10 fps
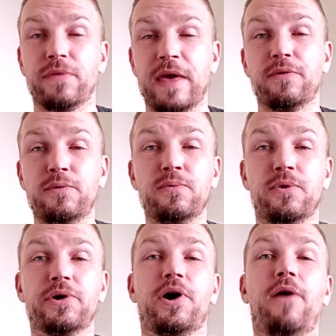do
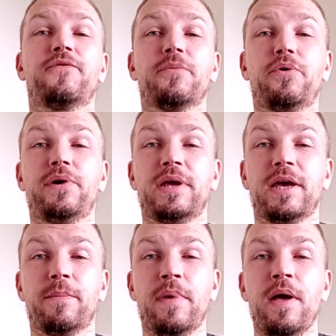look comfortable in
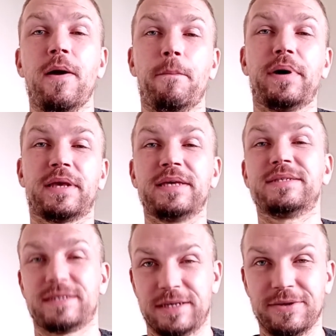him, but
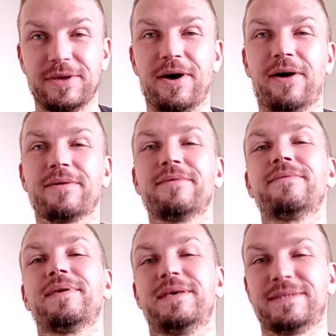he's still young.
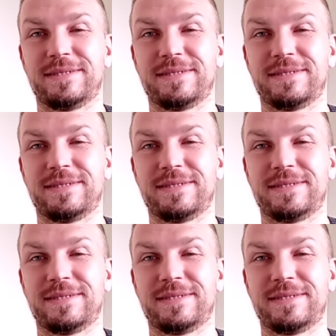He's